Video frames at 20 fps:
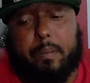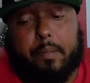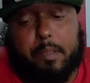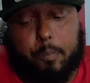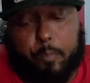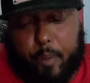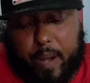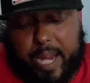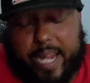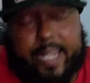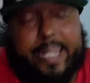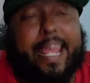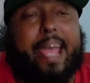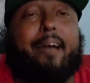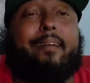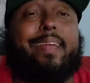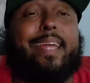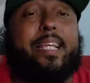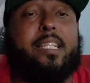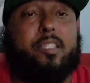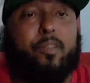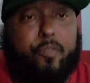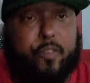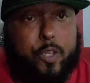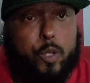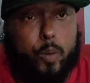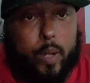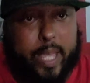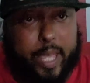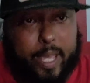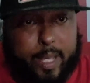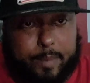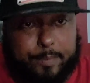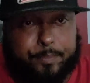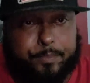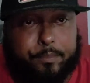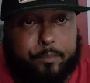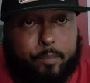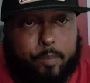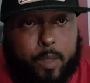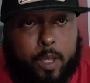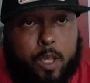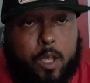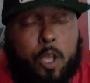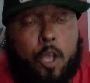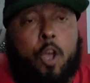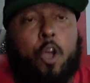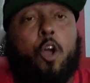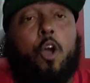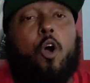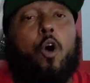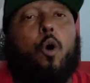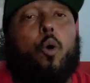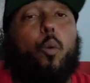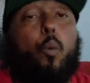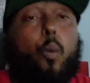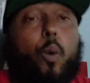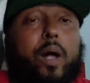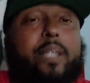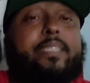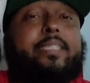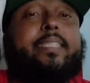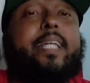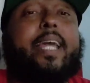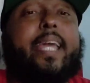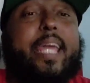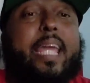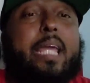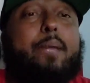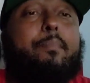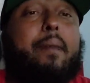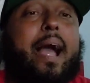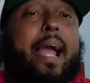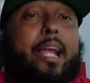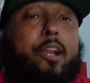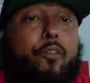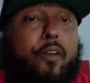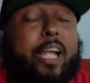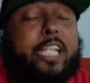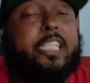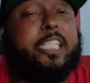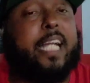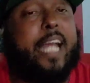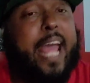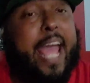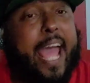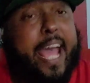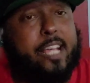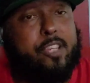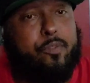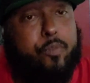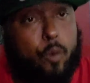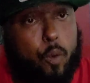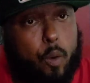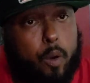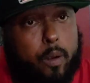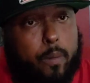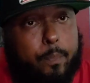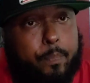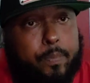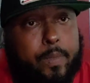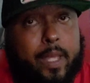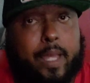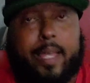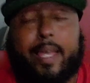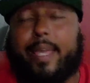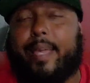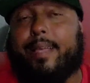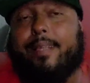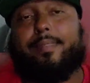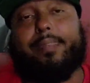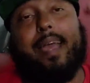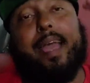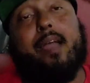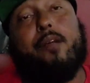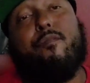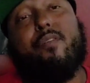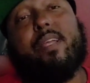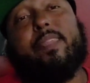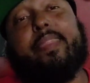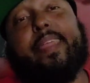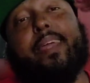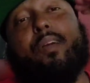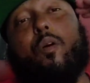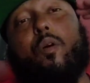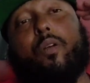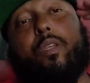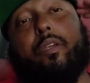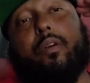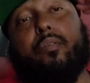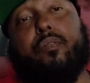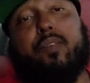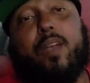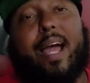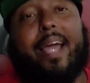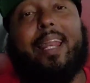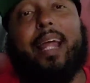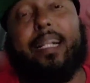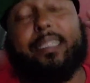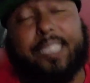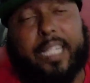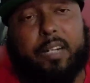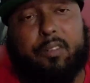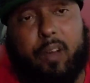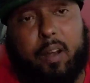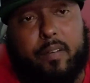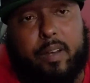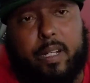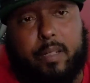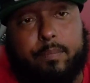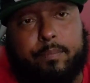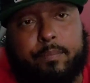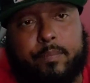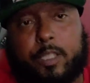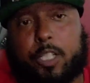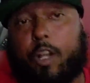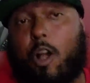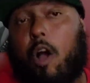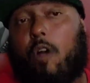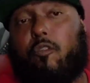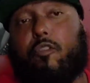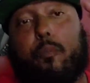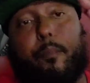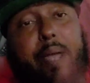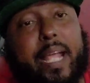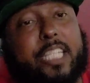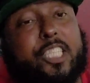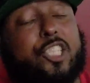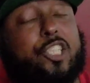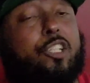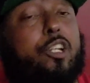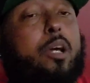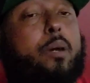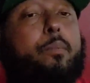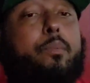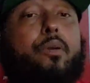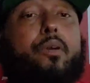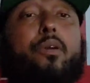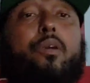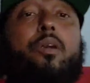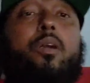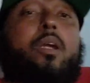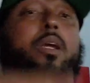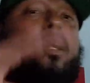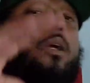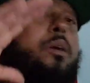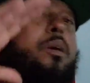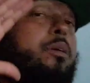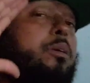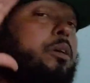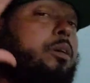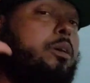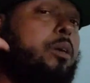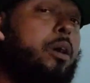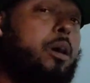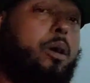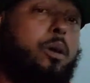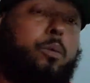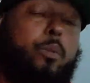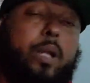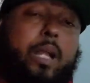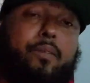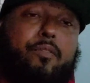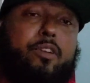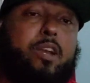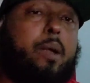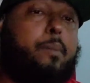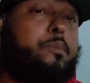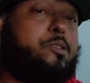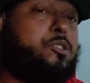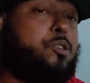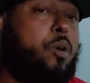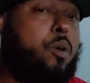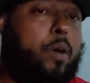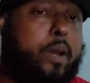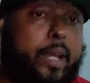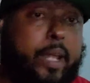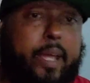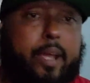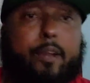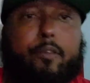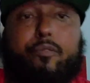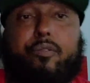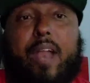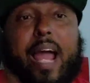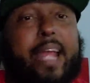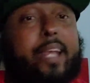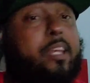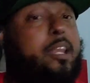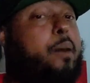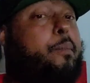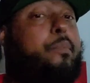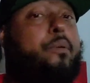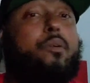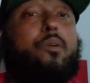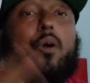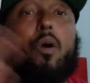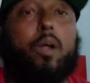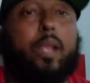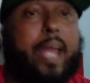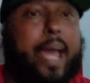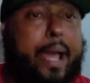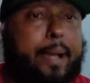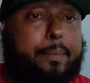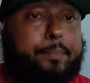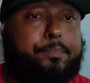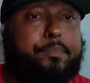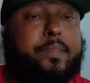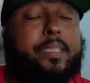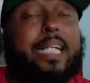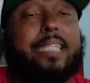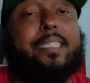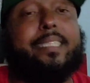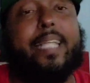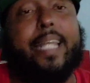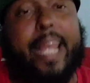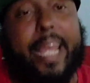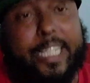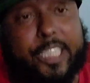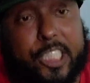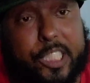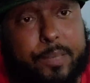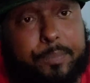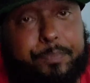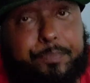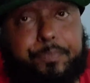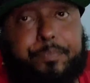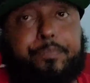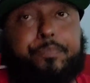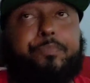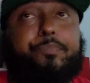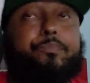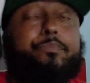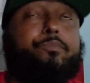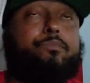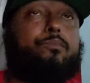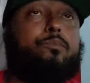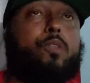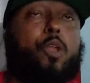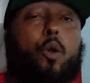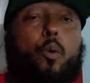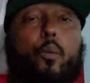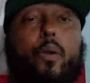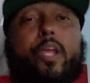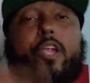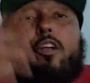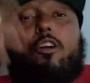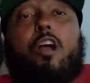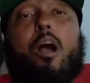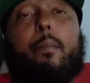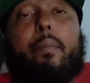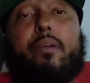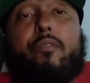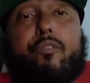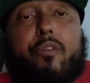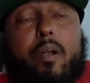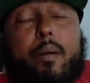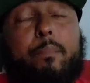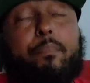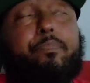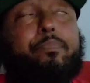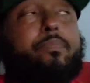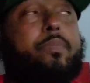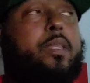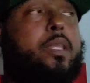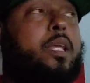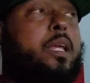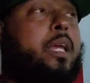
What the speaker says: me break it down easy for you again. What the e-migration asks for is everything on your flight itinerary, confirmation number, whatever numbers are on there, flight number, all that, destination, where you're coming from,